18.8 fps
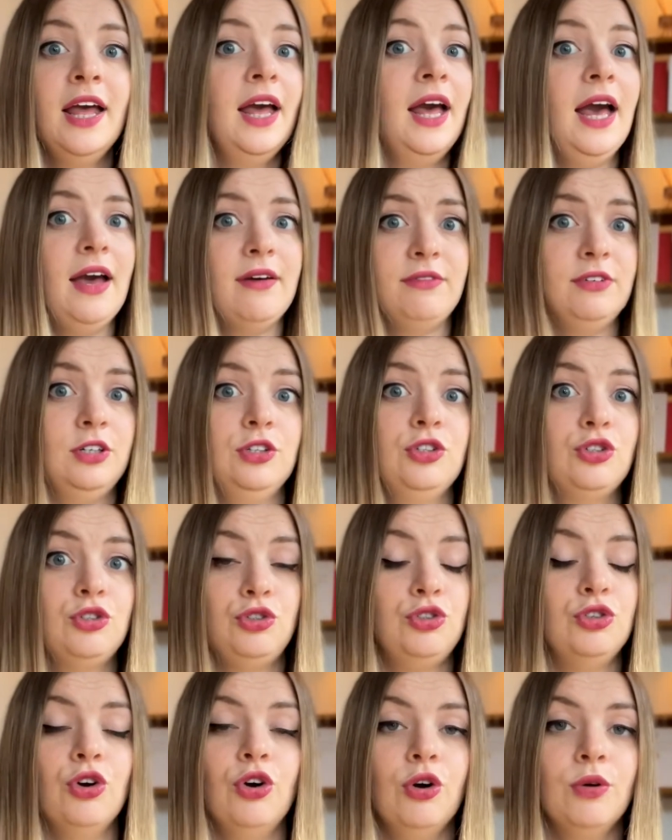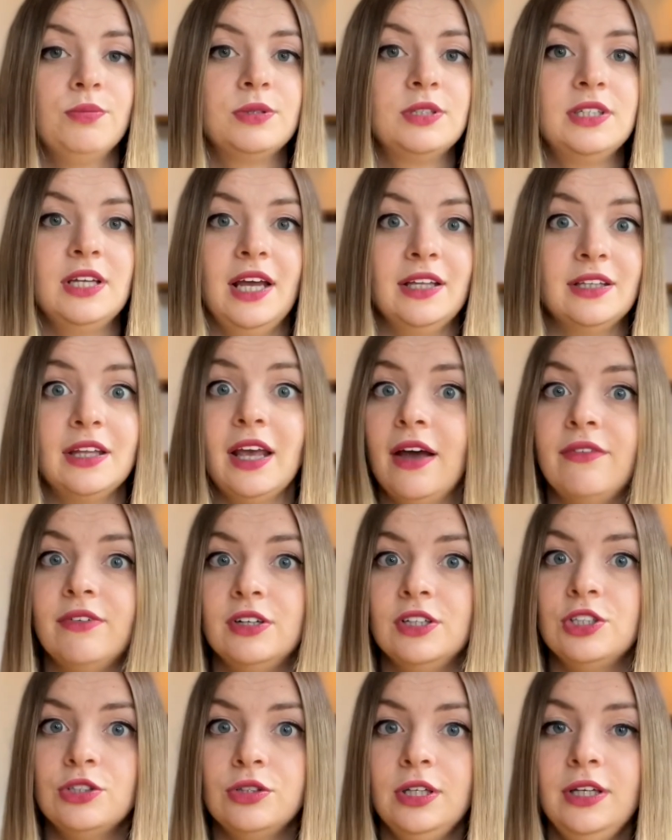average jobs and
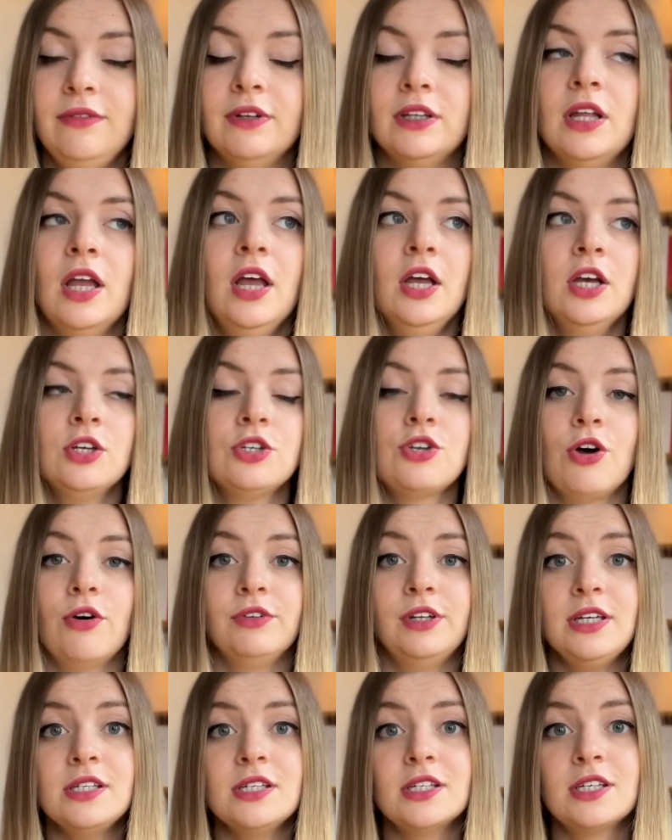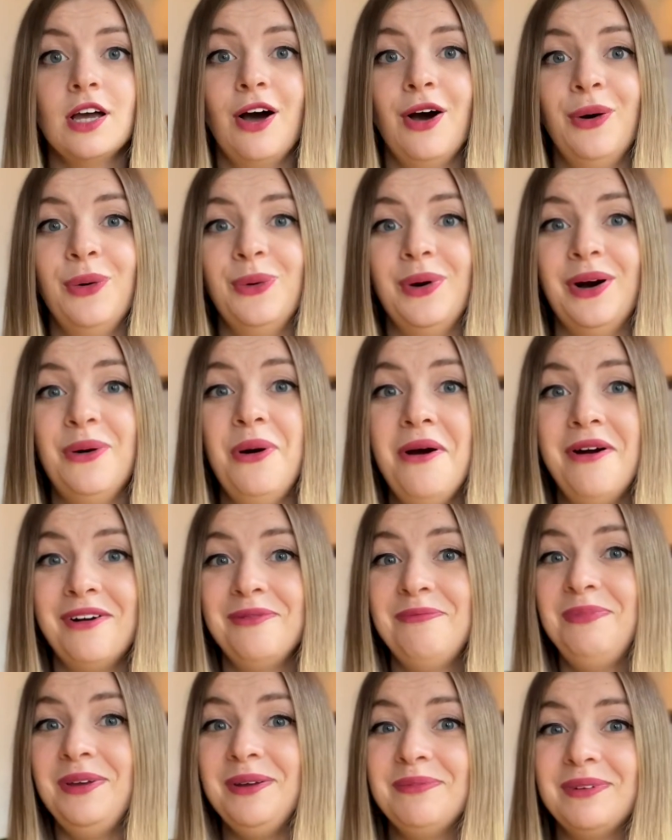average living. So this is how our
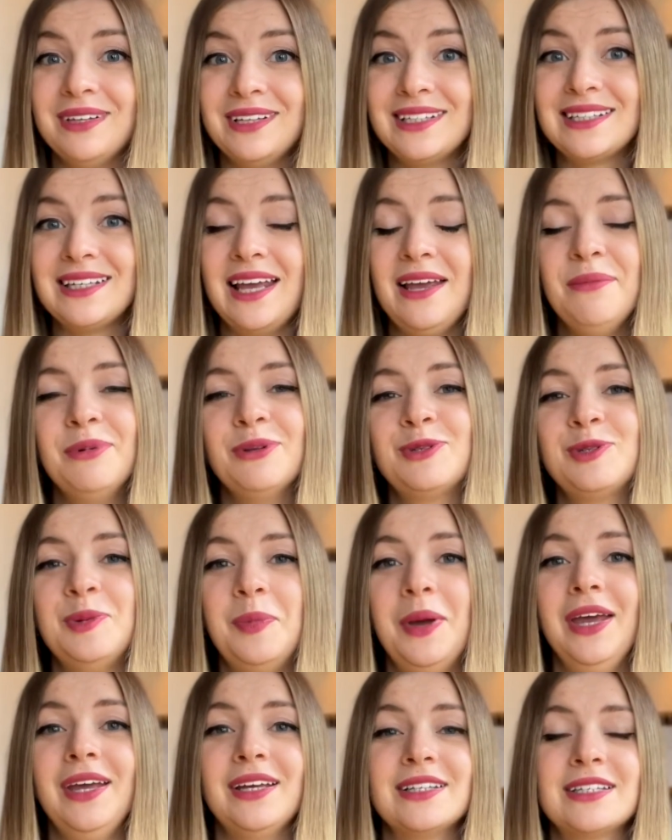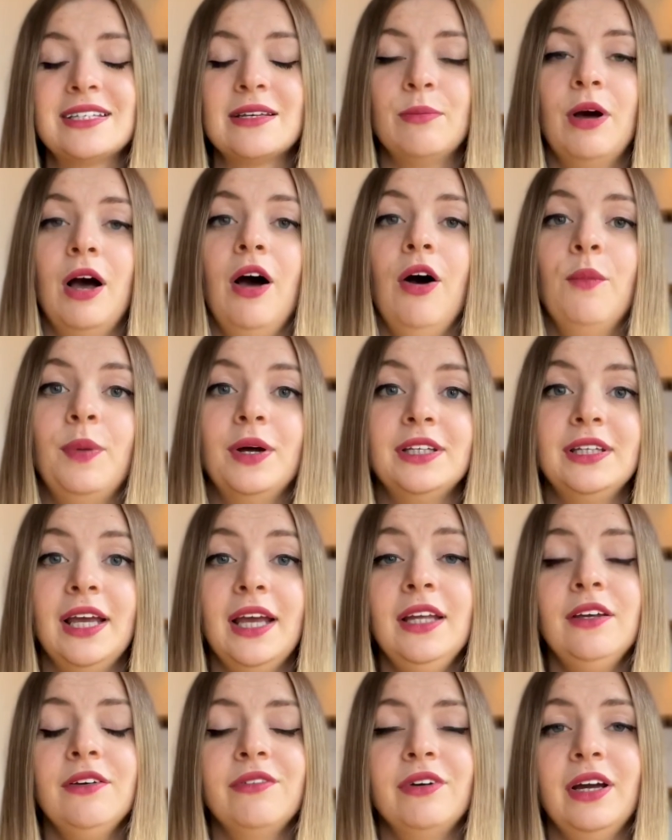people is able to make it somehow. But
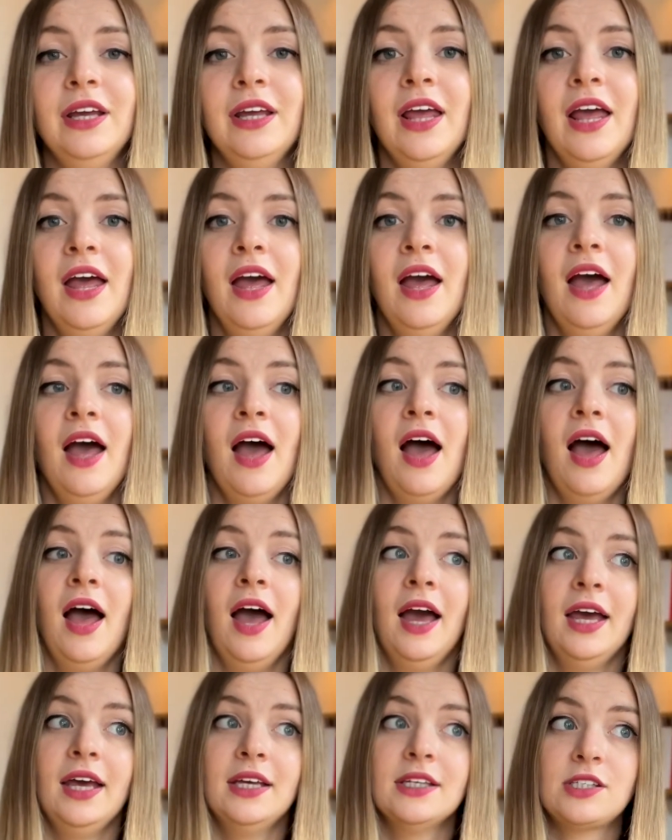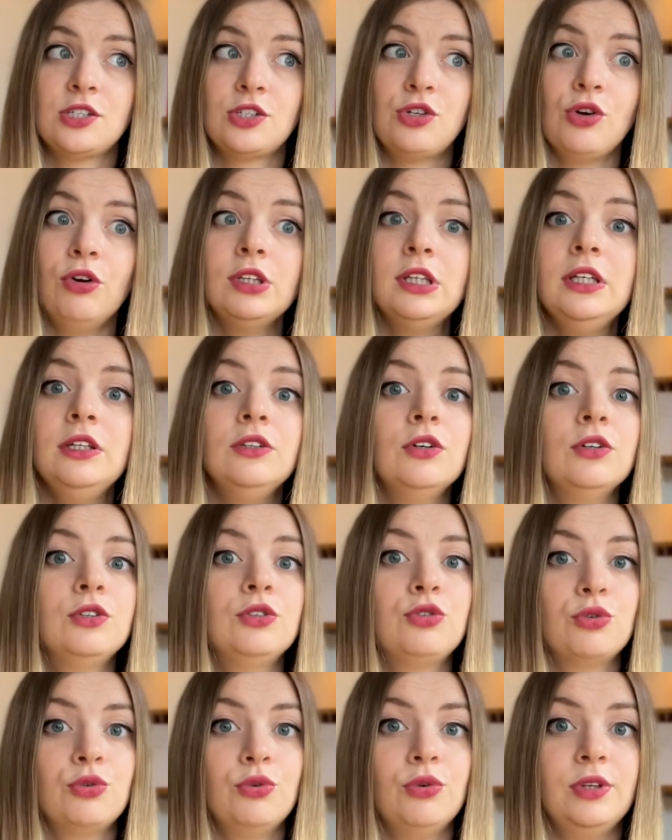anyway, it's totally not
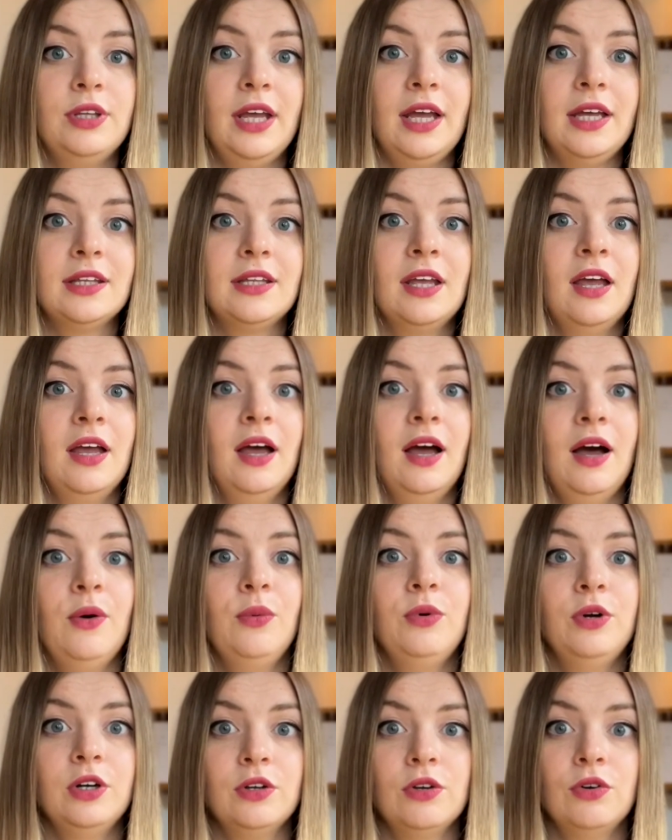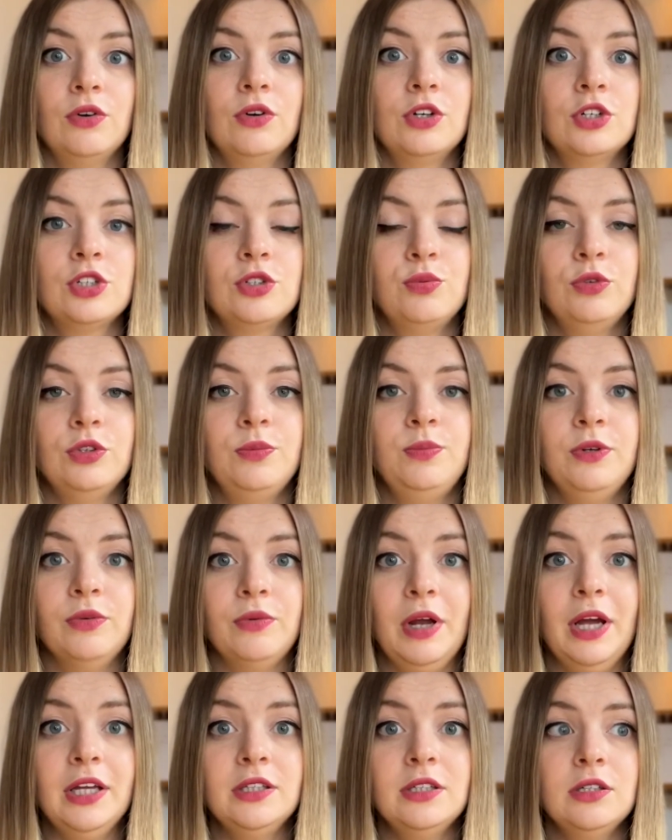true that our girls would be
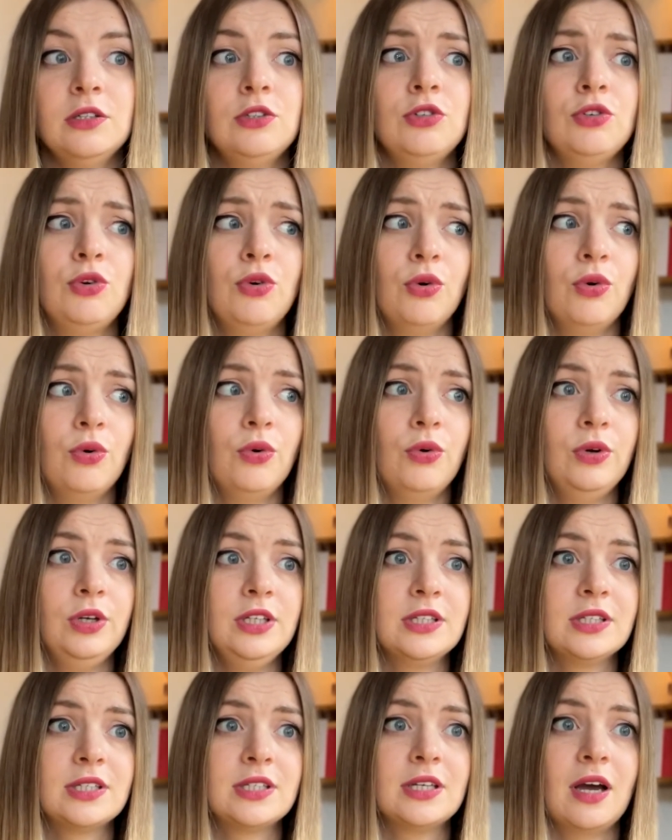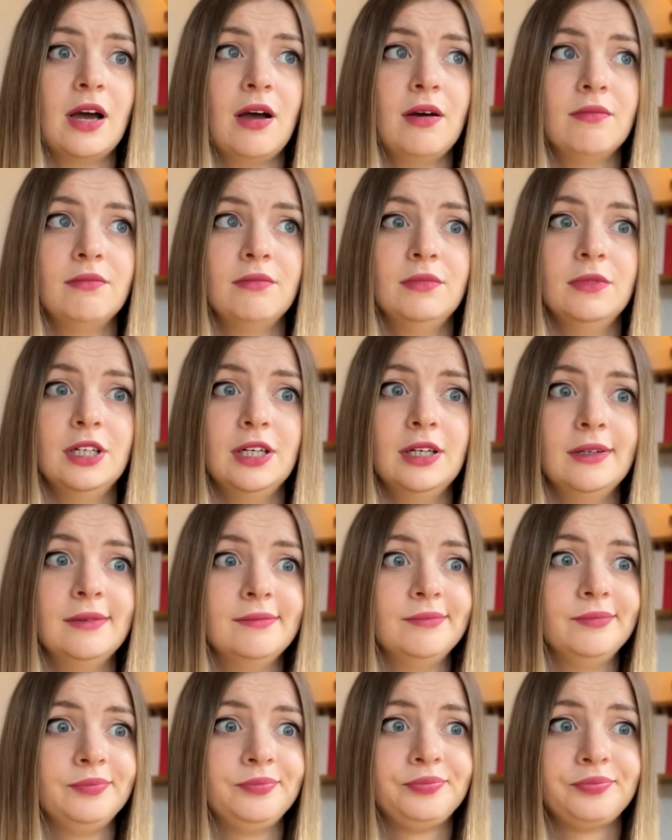ready to go in some